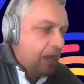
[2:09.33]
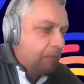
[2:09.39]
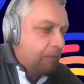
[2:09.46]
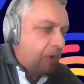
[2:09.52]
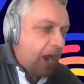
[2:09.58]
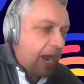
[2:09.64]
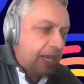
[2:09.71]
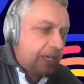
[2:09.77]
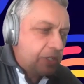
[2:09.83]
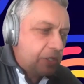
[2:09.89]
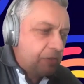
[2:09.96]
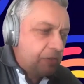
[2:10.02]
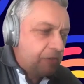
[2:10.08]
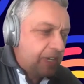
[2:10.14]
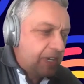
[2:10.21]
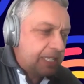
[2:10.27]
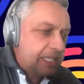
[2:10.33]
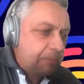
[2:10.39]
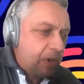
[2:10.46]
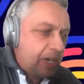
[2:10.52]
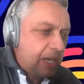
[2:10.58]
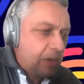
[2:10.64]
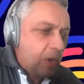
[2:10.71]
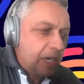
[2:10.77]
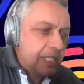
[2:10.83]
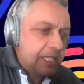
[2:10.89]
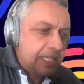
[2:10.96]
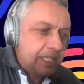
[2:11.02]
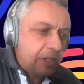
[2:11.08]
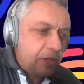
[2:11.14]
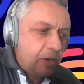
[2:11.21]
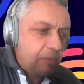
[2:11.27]
Prior to Wits, Bonnie worked as
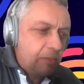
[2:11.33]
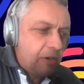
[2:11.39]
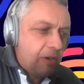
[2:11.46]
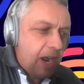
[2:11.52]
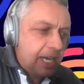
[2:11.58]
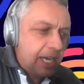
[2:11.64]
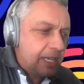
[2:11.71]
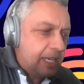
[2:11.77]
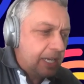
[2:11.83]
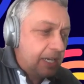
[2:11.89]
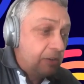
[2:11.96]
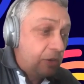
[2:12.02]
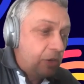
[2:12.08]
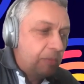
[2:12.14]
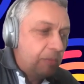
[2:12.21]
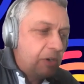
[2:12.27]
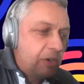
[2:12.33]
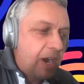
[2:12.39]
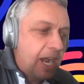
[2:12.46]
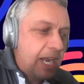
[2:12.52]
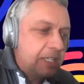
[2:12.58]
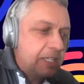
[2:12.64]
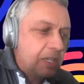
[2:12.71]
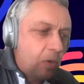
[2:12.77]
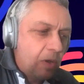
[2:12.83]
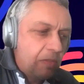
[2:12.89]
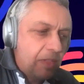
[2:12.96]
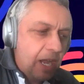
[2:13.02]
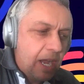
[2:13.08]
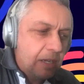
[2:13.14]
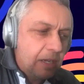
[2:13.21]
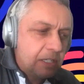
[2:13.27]
a human rights law in the
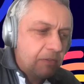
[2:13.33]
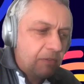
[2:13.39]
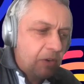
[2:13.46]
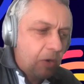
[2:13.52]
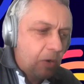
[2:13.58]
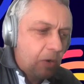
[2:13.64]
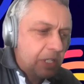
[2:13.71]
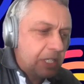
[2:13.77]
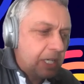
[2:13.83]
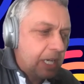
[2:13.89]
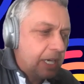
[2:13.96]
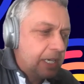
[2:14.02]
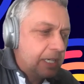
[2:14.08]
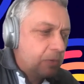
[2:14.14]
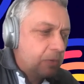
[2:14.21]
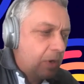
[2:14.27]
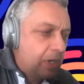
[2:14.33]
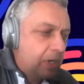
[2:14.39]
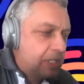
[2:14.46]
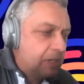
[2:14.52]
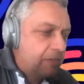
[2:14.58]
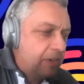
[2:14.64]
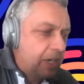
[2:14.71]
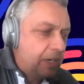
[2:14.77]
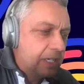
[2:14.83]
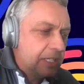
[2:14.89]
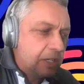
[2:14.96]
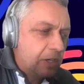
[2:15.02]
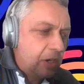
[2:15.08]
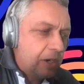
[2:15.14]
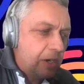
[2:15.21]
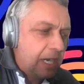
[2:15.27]
House of Lords and has worked at various
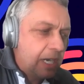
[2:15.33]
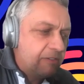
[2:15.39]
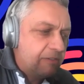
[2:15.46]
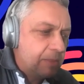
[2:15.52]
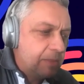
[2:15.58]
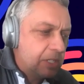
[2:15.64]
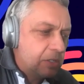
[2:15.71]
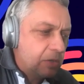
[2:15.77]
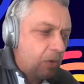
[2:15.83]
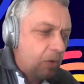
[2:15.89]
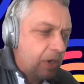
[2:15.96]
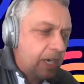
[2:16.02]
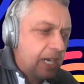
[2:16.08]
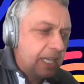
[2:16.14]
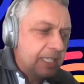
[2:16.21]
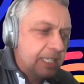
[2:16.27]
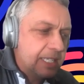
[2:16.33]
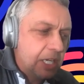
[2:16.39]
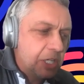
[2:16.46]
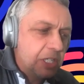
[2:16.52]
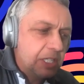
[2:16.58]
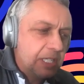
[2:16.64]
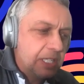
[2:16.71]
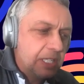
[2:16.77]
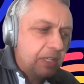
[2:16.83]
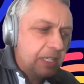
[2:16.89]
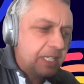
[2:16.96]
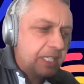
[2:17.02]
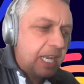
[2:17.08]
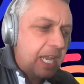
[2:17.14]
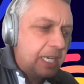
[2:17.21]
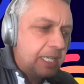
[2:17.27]
non-government organizations in the
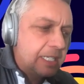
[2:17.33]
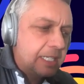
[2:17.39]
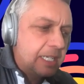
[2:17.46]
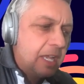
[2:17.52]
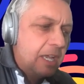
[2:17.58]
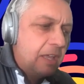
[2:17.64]
States,